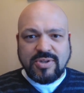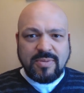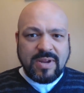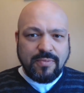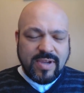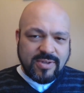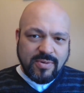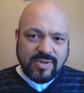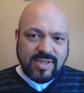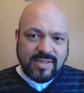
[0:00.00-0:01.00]
many
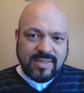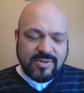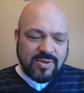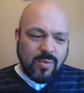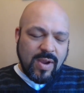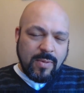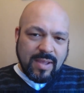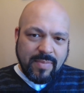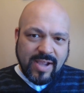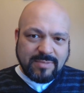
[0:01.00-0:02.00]
resources, and there's no way we
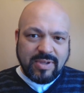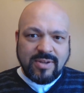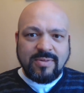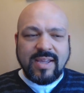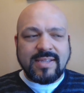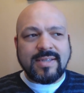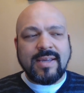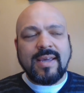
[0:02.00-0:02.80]
could possibly do this.